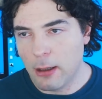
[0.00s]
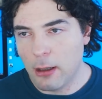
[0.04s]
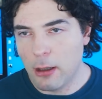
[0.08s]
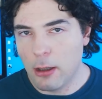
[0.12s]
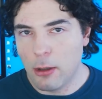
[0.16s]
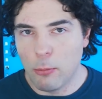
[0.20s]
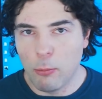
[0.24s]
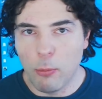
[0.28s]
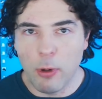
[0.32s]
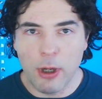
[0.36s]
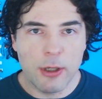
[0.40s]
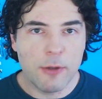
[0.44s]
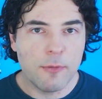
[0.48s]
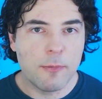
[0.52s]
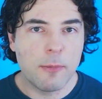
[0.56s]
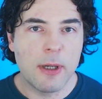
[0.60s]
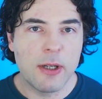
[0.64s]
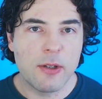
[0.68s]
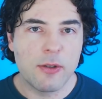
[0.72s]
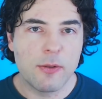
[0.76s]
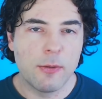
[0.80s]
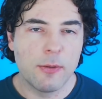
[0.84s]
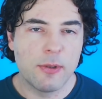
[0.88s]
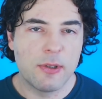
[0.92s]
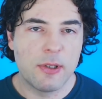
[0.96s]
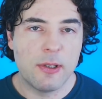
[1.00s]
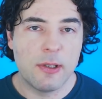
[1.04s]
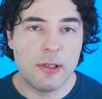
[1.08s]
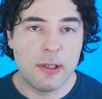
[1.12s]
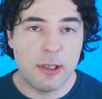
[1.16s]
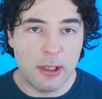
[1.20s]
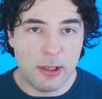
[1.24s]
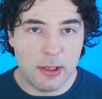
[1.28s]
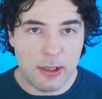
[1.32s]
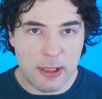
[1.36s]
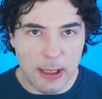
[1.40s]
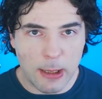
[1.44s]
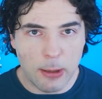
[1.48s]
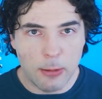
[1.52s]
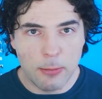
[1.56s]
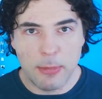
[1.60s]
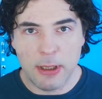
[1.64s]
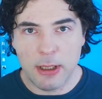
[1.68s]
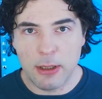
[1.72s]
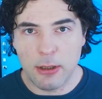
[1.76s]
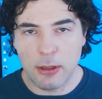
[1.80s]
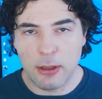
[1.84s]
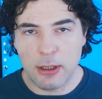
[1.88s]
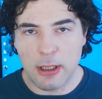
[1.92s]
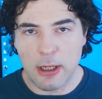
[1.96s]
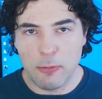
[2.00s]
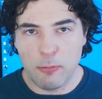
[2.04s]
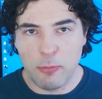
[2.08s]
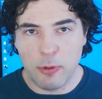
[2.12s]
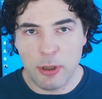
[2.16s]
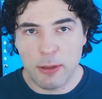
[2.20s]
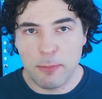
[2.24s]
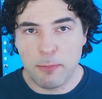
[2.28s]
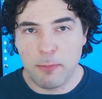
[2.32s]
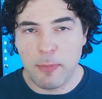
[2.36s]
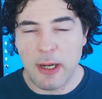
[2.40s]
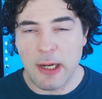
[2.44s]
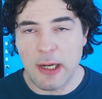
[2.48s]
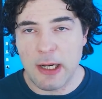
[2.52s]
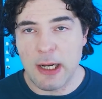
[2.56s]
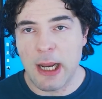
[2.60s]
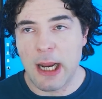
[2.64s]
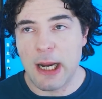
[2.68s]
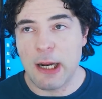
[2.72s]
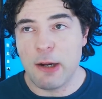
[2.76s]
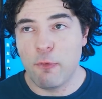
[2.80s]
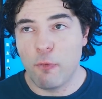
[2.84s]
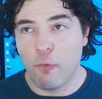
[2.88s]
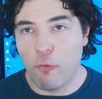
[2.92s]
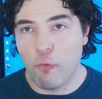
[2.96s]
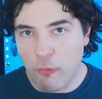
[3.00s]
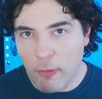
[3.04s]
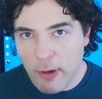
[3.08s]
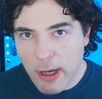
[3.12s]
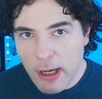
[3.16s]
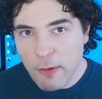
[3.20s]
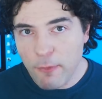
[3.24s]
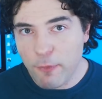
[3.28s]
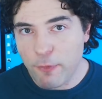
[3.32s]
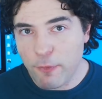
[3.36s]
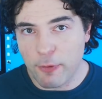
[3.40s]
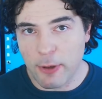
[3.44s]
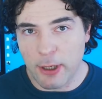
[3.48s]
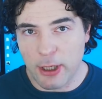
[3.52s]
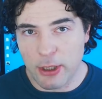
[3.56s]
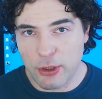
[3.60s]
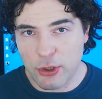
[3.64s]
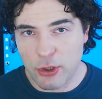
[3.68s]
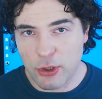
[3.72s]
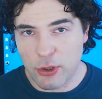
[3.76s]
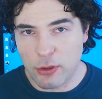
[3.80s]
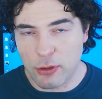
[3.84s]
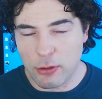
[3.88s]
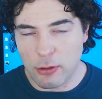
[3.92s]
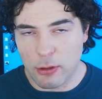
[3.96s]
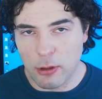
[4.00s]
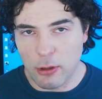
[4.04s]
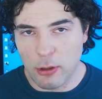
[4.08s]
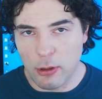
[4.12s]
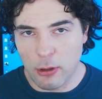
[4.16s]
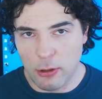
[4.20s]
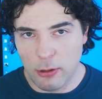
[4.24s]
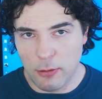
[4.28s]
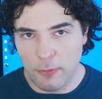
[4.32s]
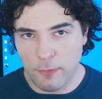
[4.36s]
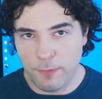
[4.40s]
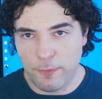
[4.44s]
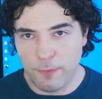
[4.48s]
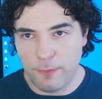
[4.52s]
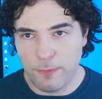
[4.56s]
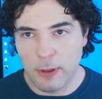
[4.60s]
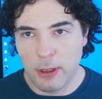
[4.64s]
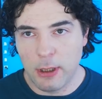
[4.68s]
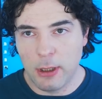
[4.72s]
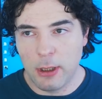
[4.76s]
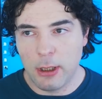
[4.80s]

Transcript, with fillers: One of my sources did tell me that there would be a refresh of...